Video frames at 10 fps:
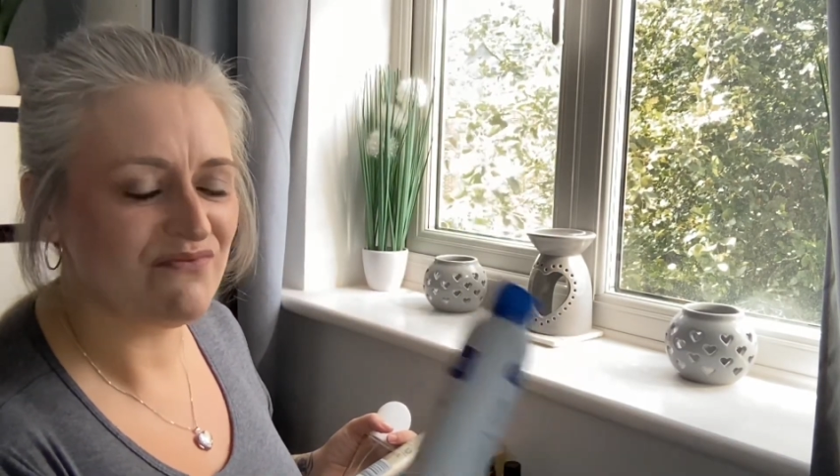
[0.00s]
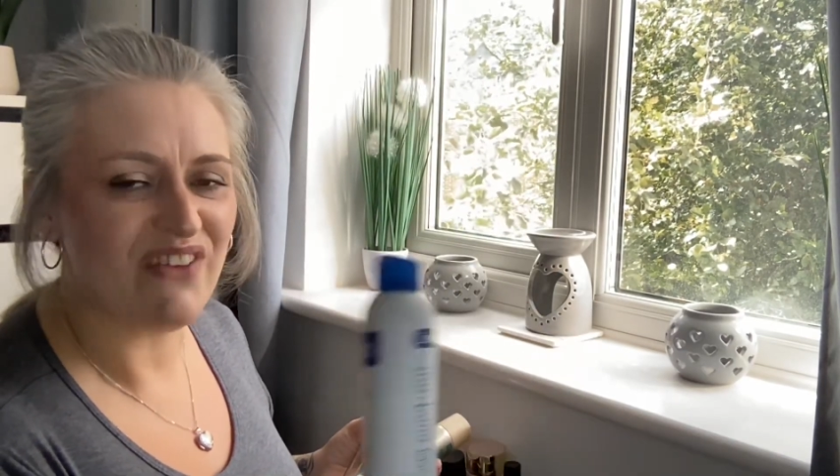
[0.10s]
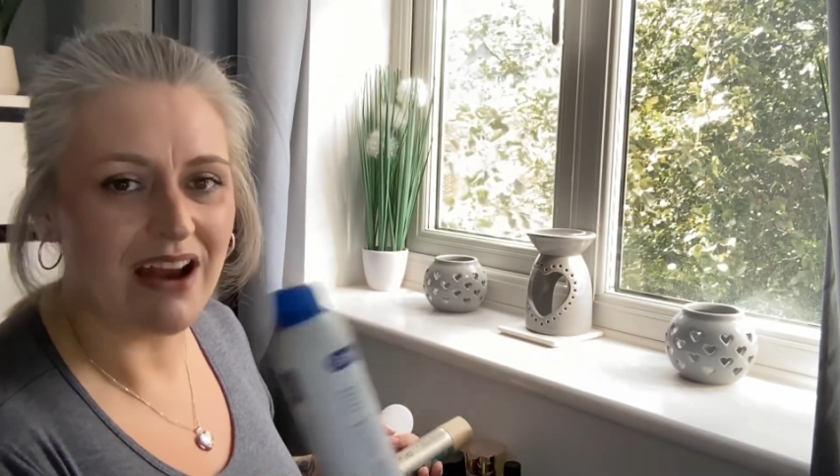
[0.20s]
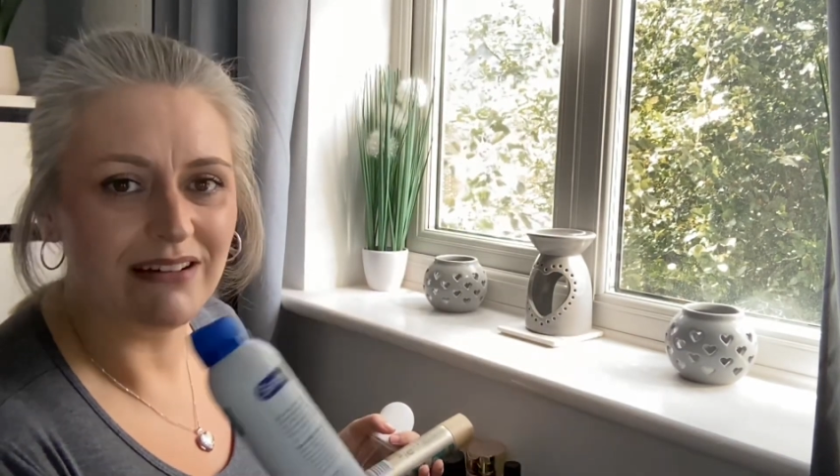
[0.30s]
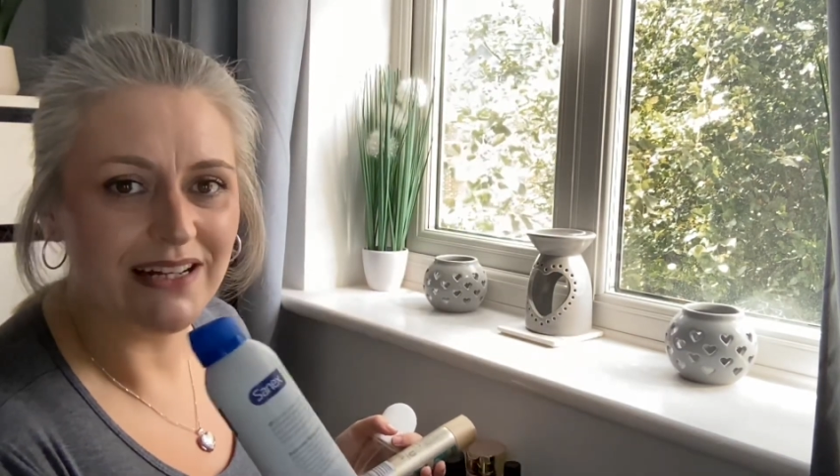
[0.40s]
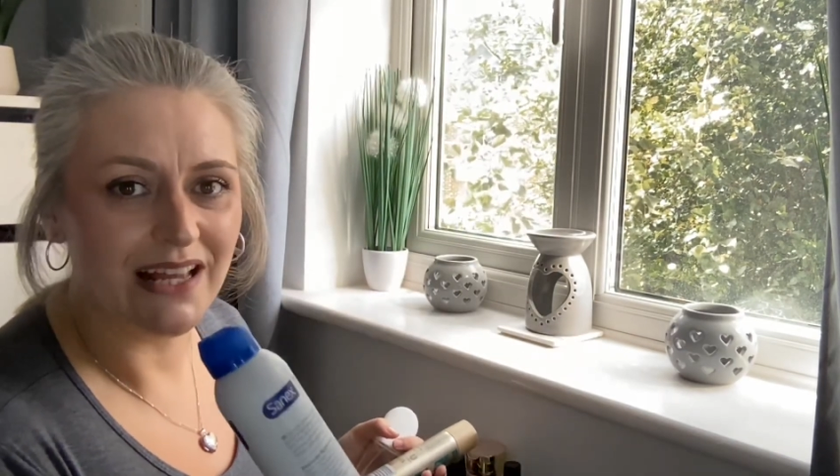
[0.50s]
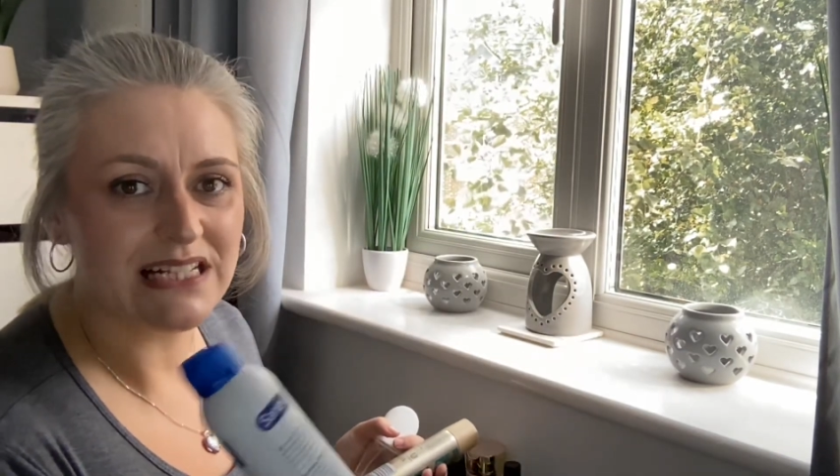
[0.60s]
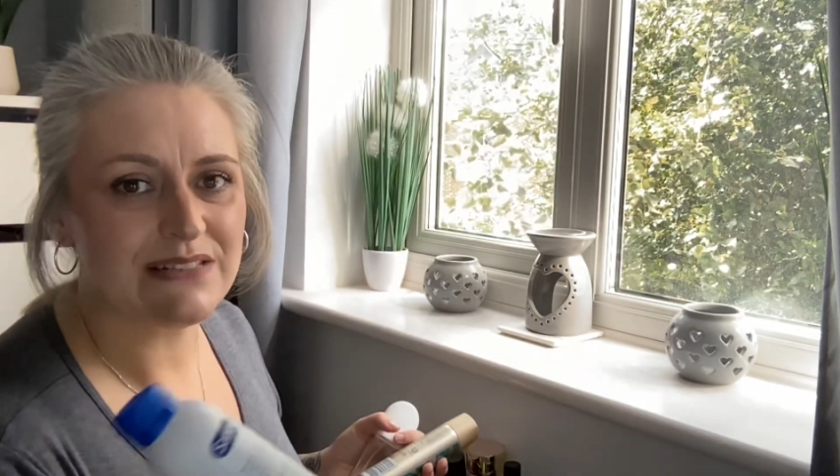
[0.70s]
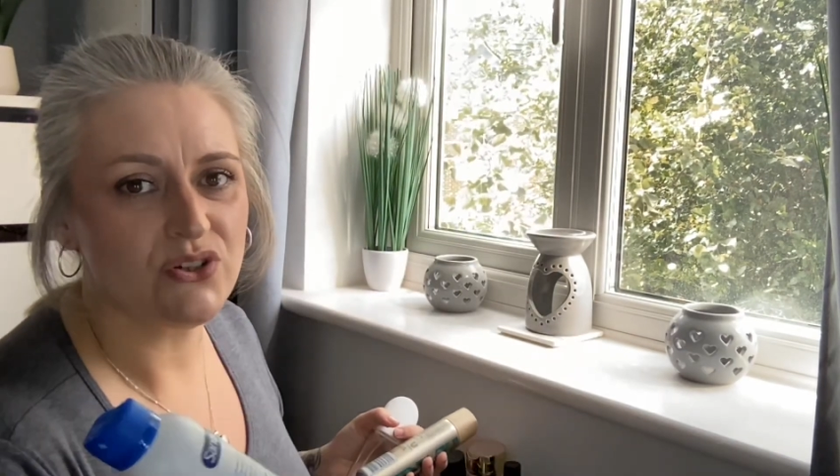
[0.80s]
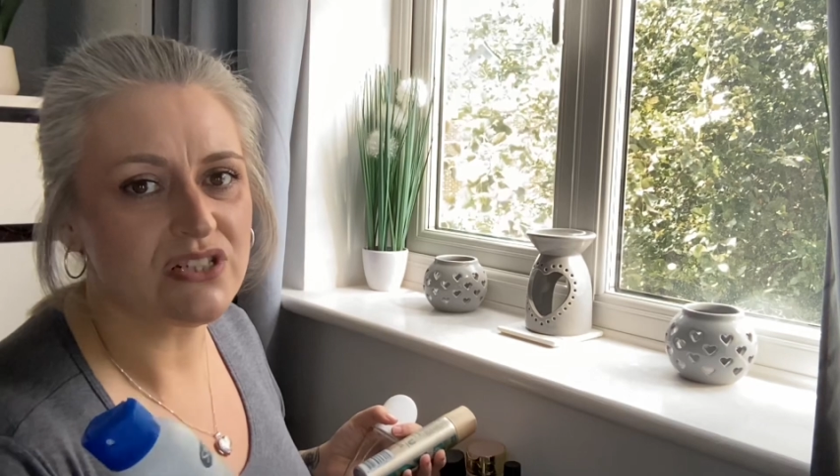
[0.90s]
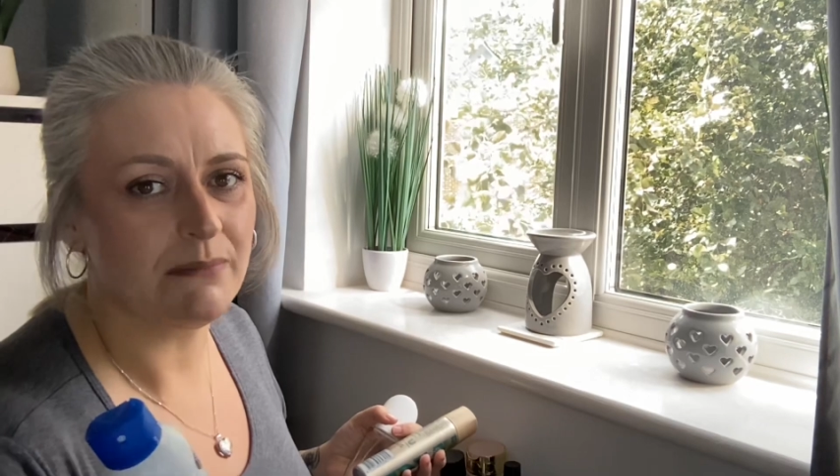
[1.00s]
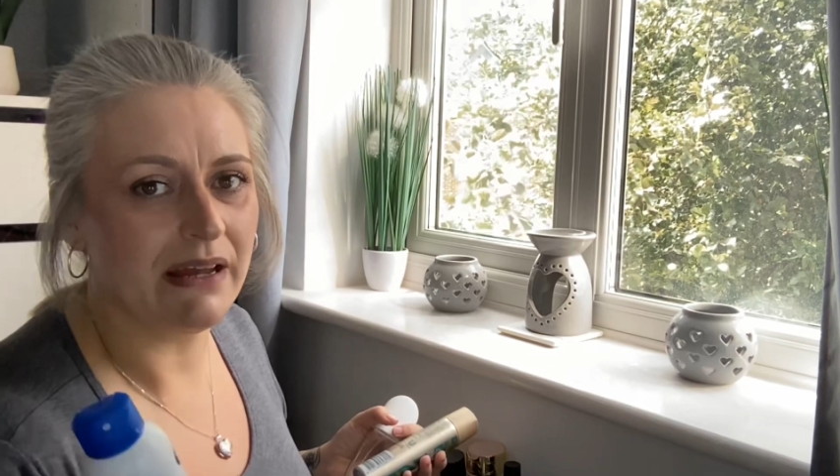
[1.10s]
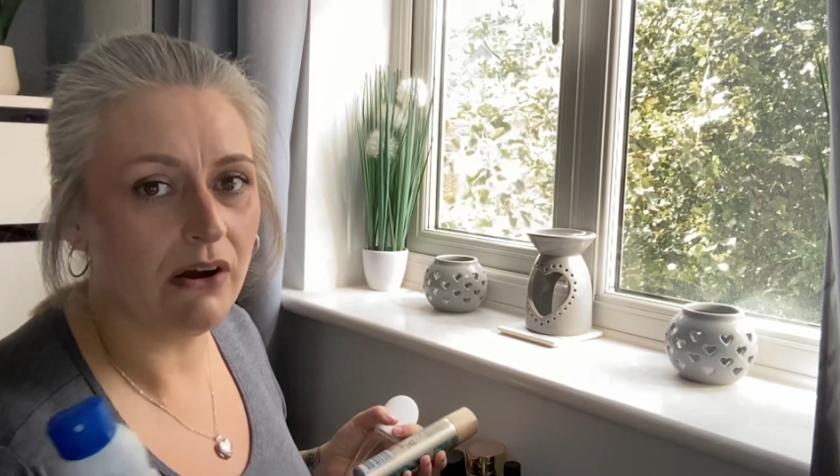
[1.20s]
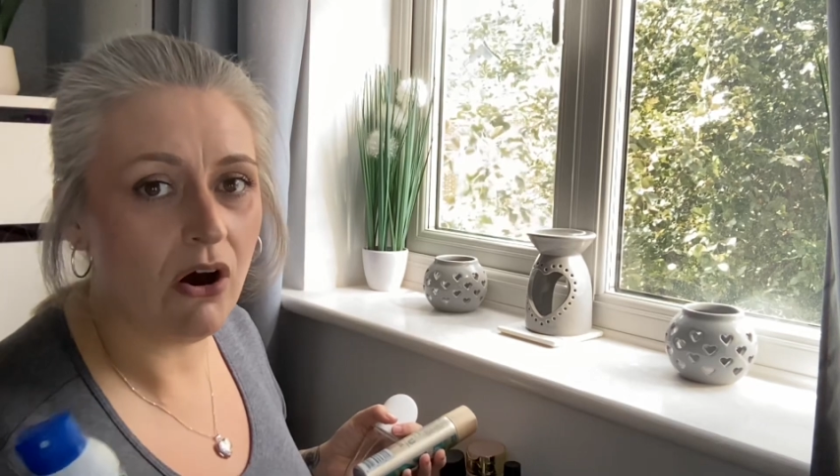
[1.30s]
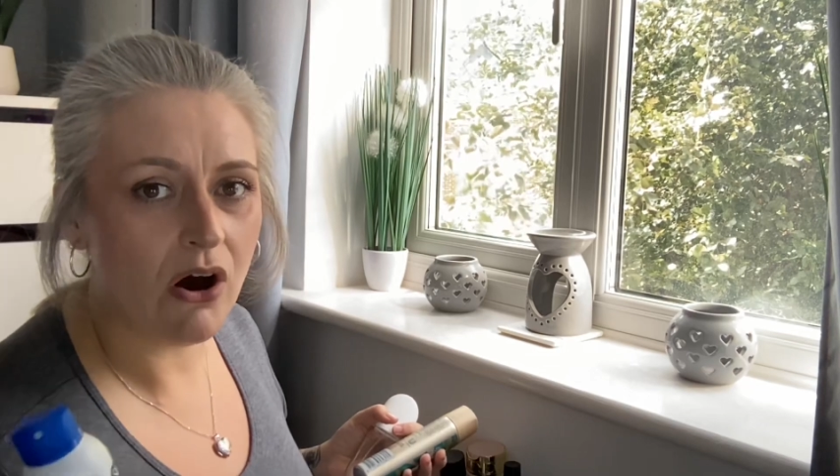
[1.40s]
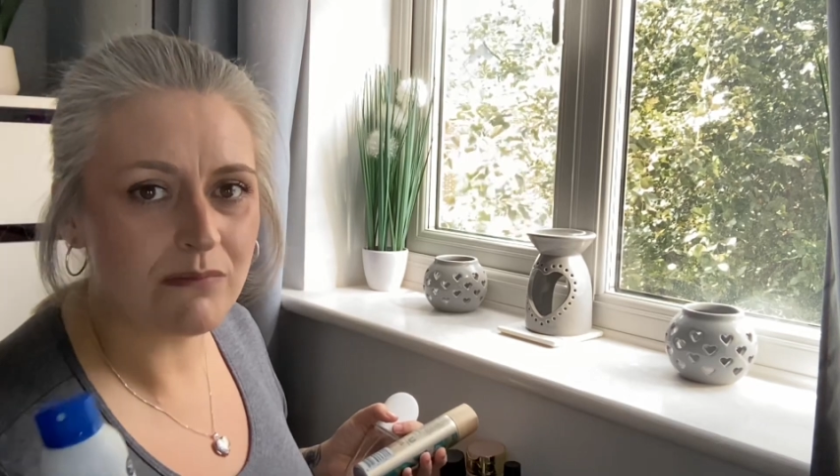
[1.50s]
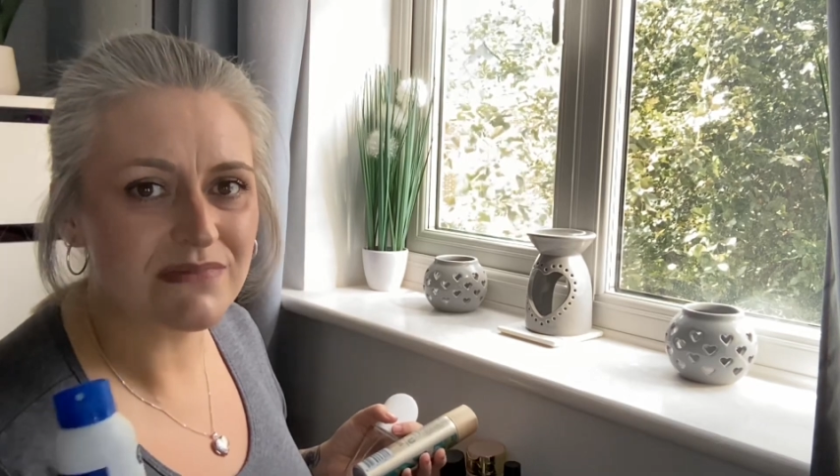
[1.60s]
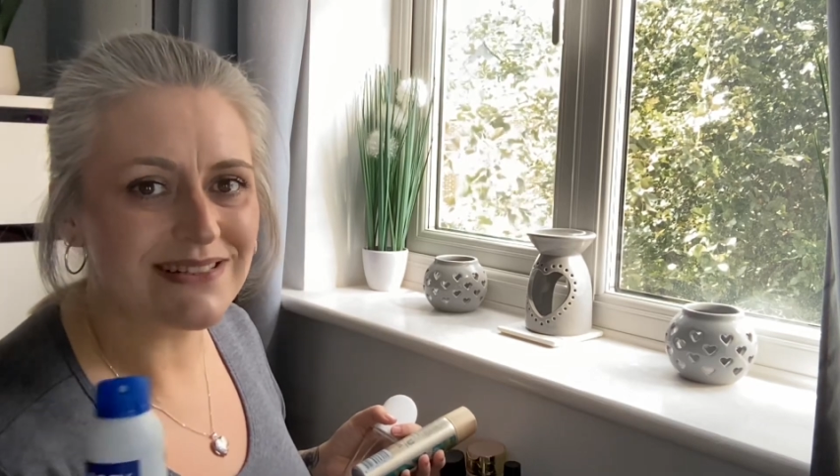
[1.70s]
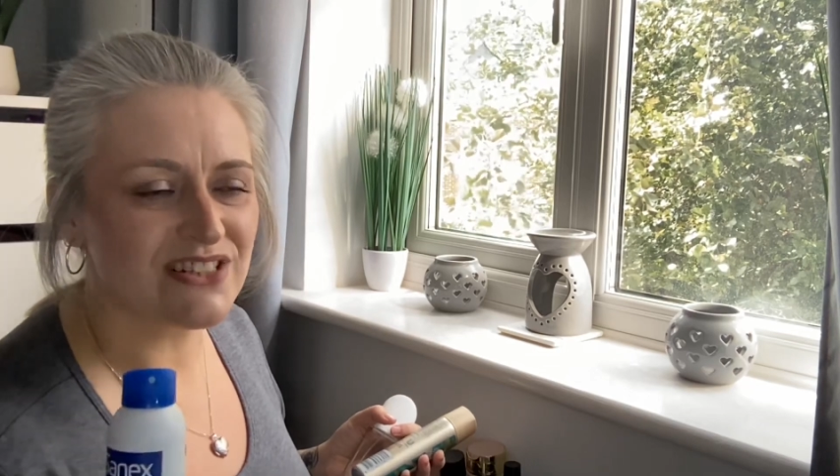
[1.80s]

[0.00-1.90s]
very nice for under my arms.